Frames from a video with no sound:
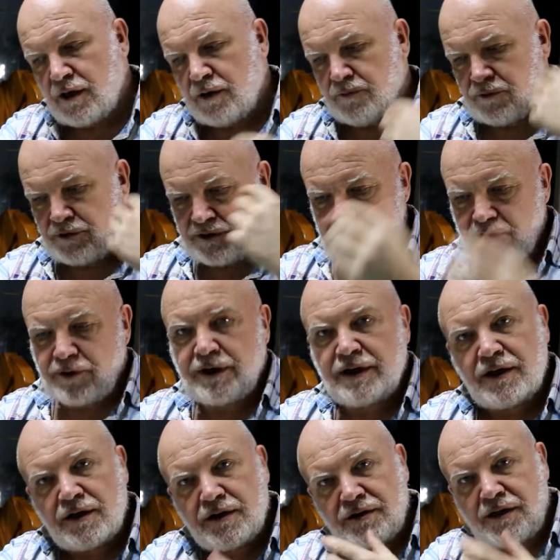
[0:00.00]
was doing
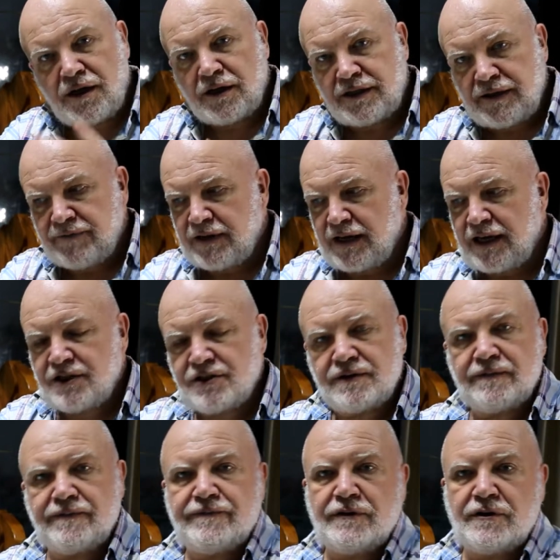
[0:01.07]
a divination
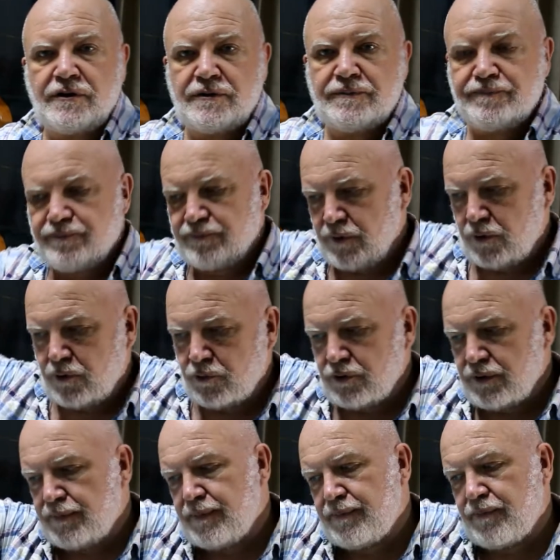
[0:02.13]
for
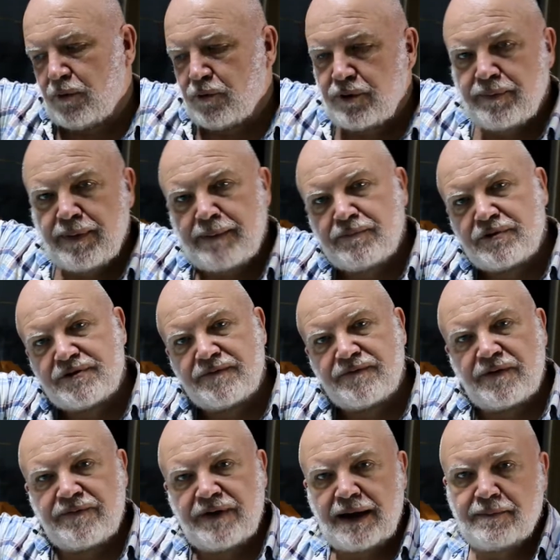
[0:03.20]
all the members of the
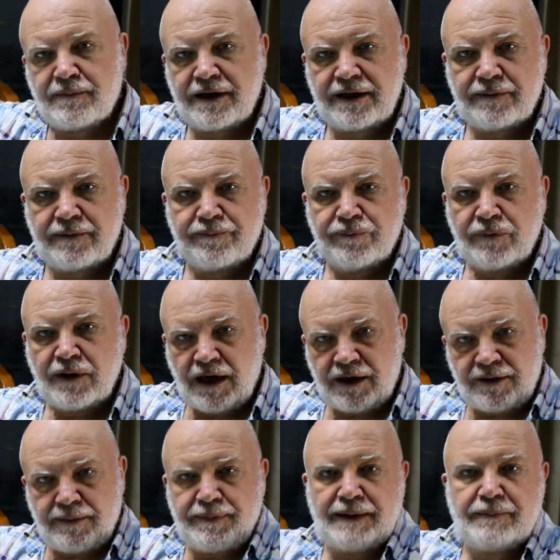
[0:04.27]
family and
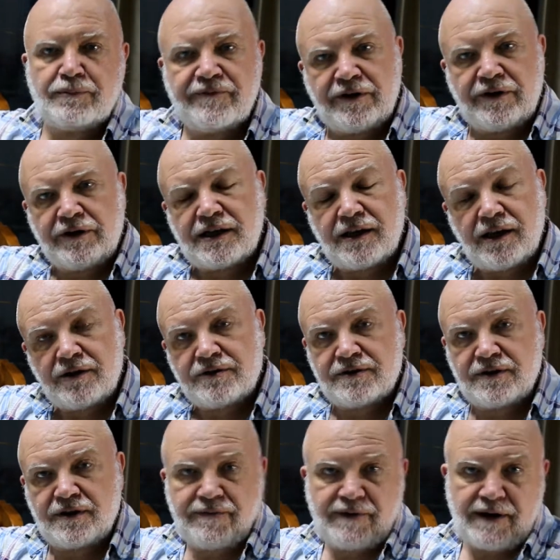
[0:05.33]
the people very close to
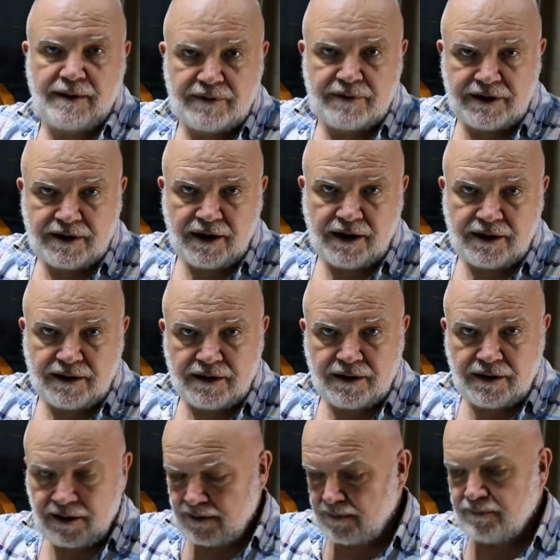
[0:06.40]
the family, like
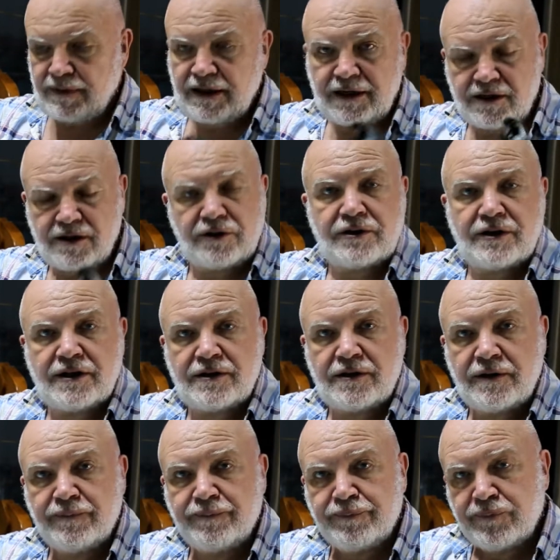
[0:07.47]
me included.
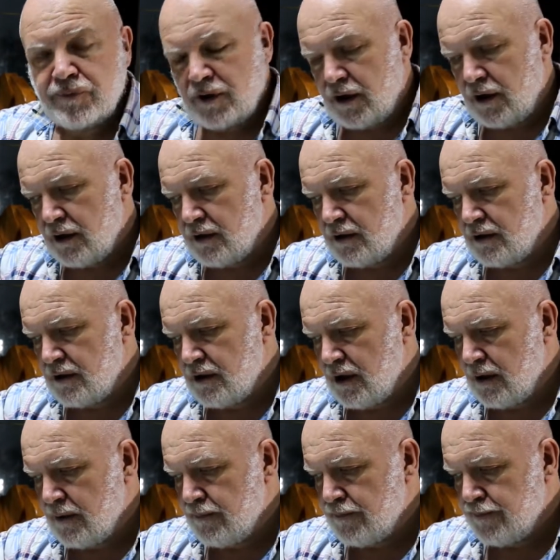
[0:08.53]

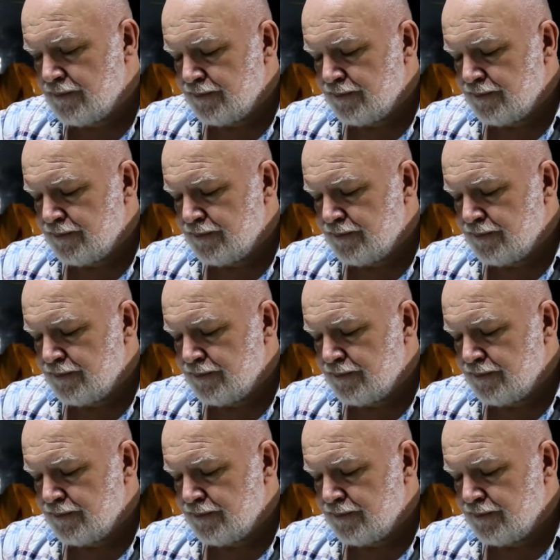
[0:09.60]
And